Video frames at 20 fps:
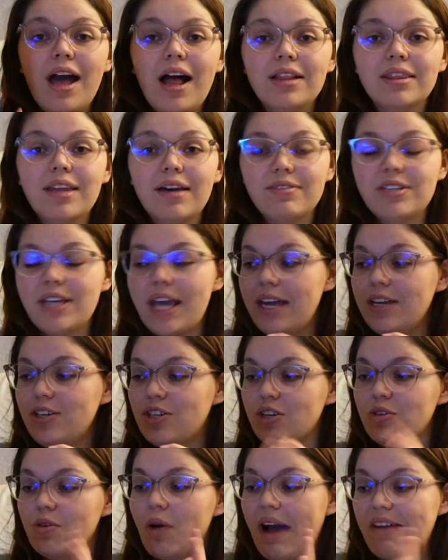Love to Hate
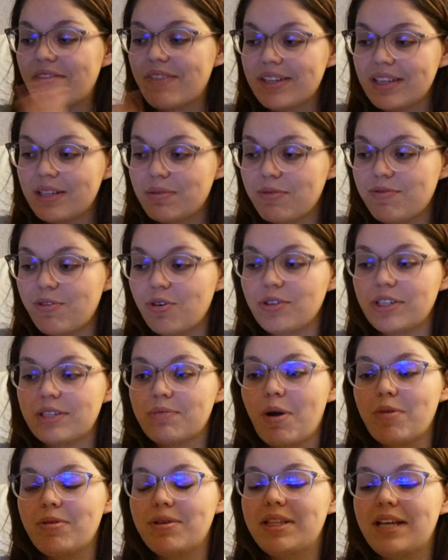You. I've read this before. This is
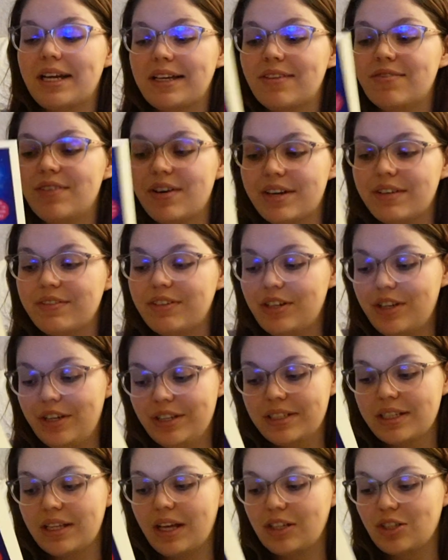probably like the very
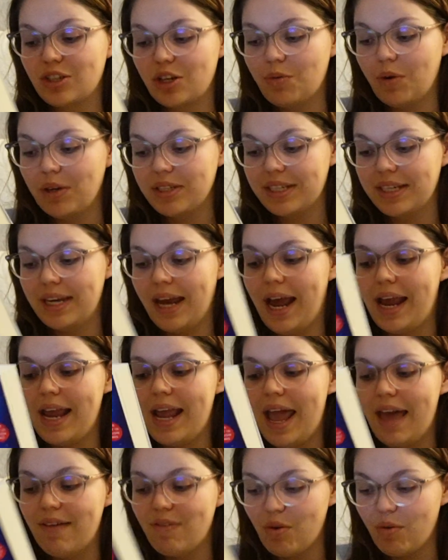first Jo Watson I
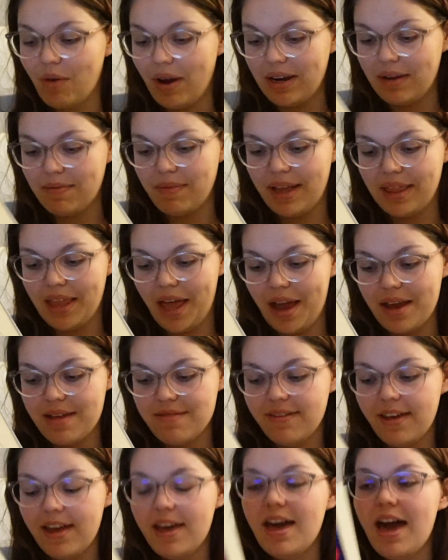ever read in my life,
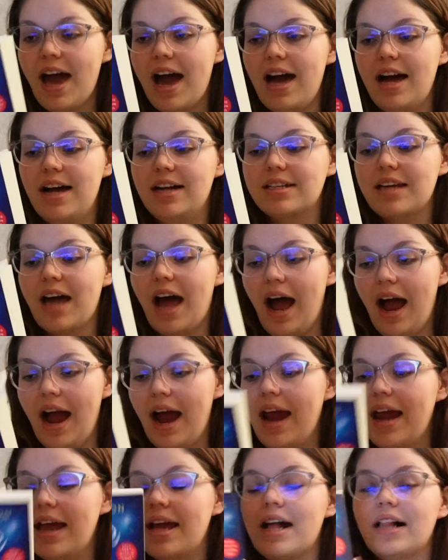and
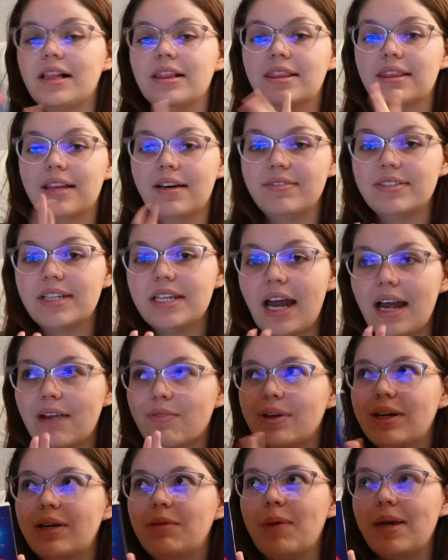I loved it. I
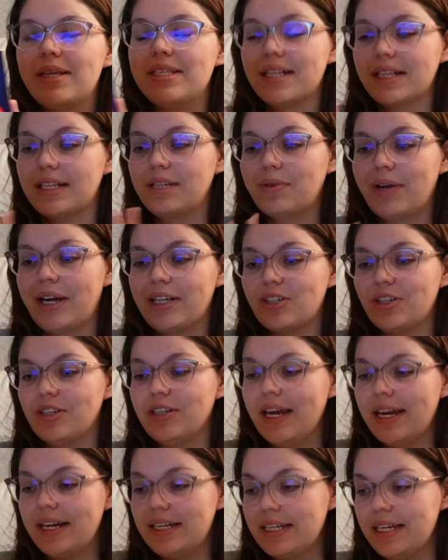read it basically when I turned
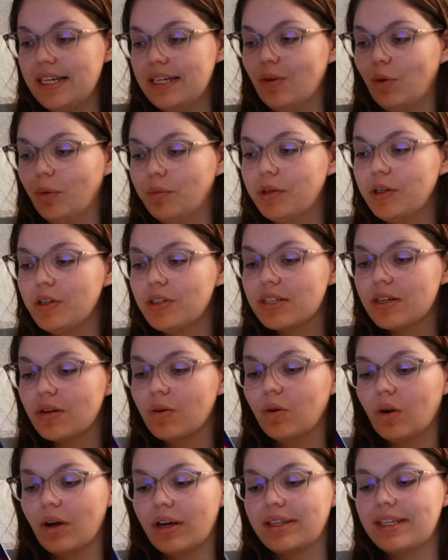18 almost,
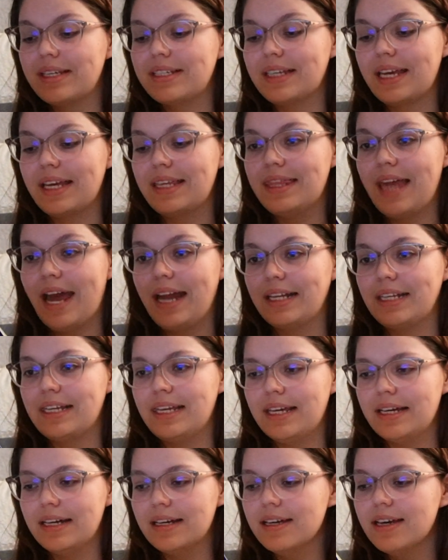or at least in that
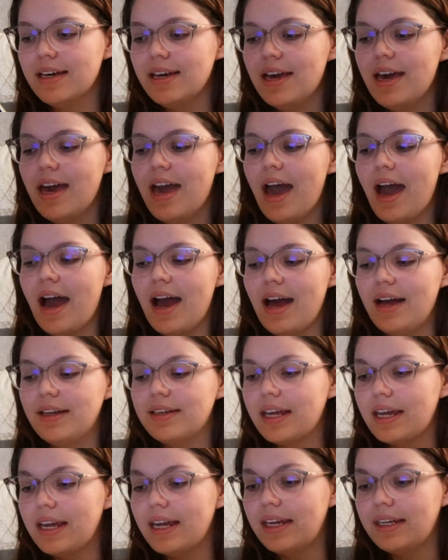year, and
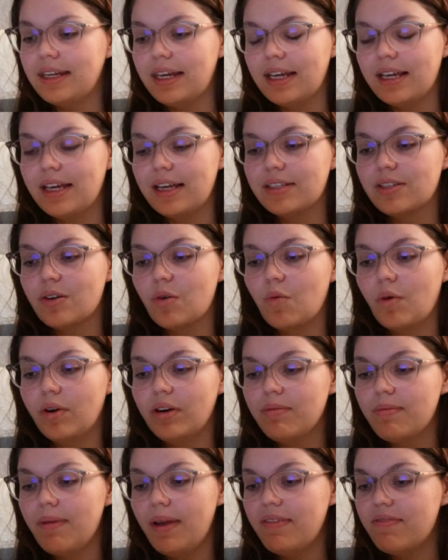it is one of
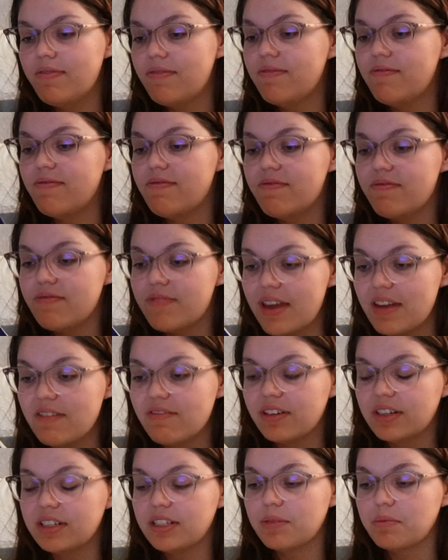my
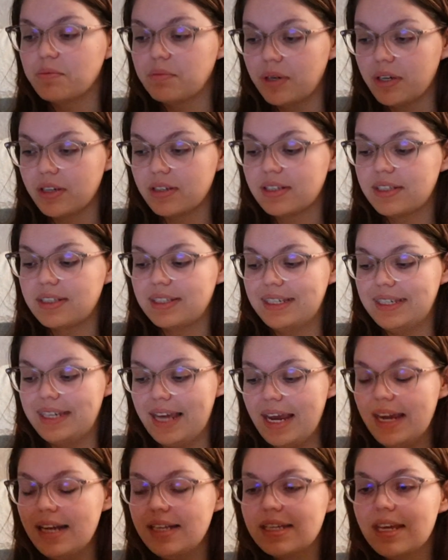favorite books to
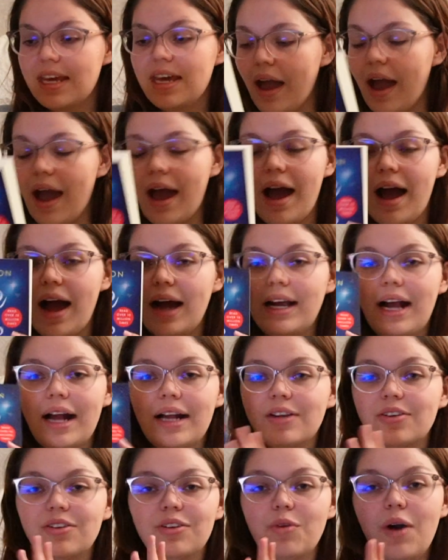date. I
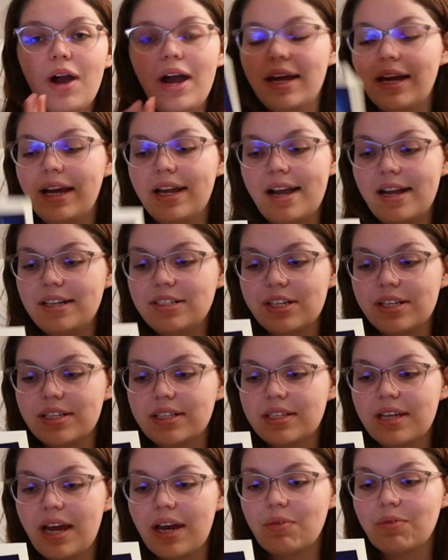don't know why.
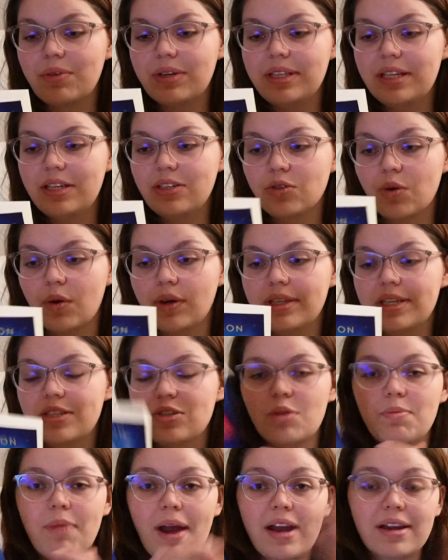I really enjoyed this. So
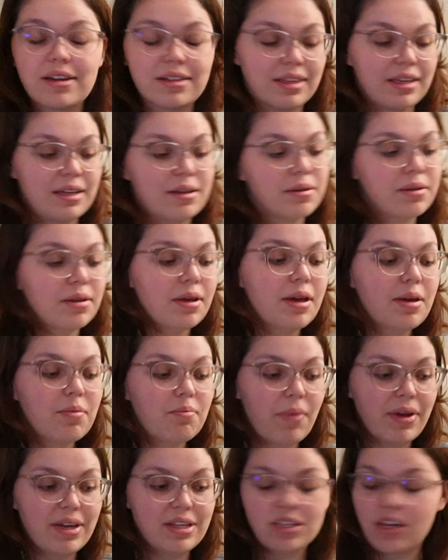apparently,
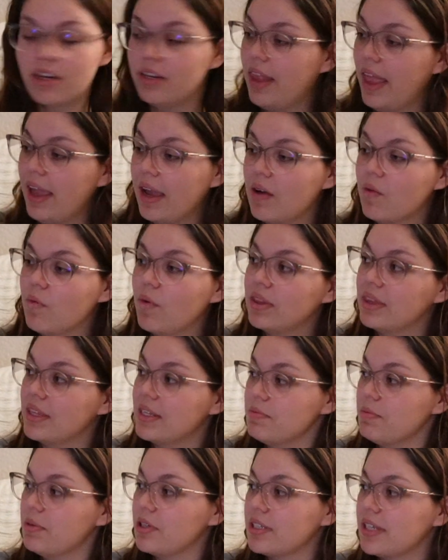based on like what this
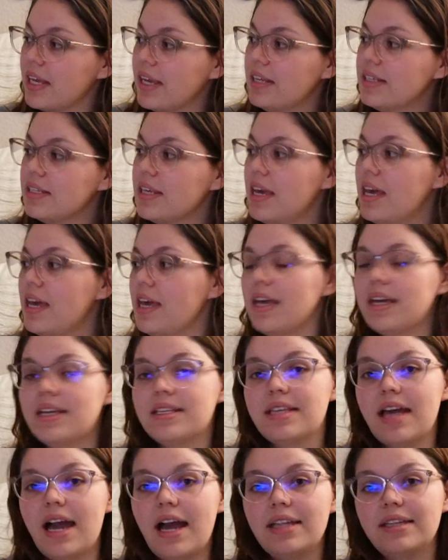book says, is
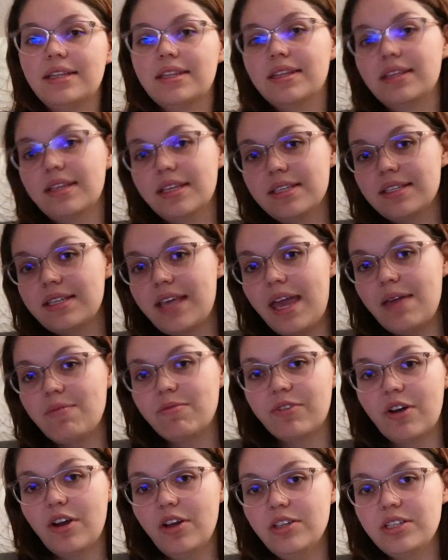that this came
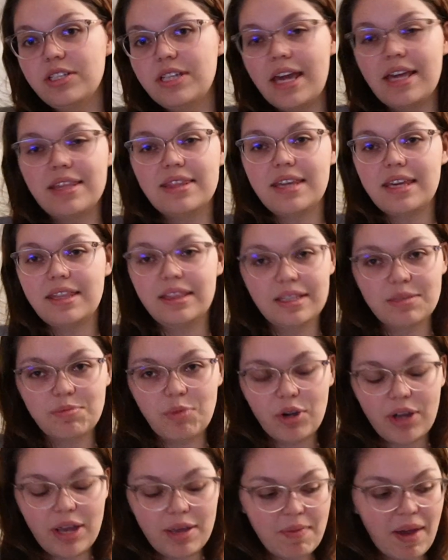first and then this book came